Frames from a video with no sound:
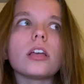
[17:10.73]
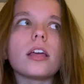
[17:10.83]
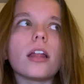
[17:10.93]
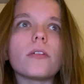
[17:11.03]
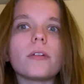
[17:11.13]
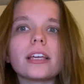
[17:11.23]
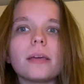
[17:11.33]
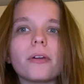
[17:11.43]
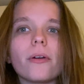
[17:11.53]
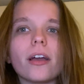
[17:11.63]
And I don't want to
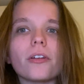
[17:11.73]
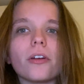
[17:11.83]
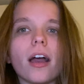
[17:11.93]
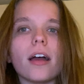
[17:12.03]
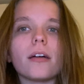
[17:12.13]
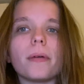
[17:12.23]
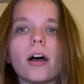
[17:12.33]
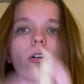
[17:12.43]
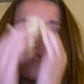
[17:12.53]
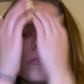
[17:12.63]
keep going on a rant
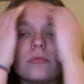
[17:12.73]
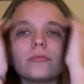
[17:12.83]
about,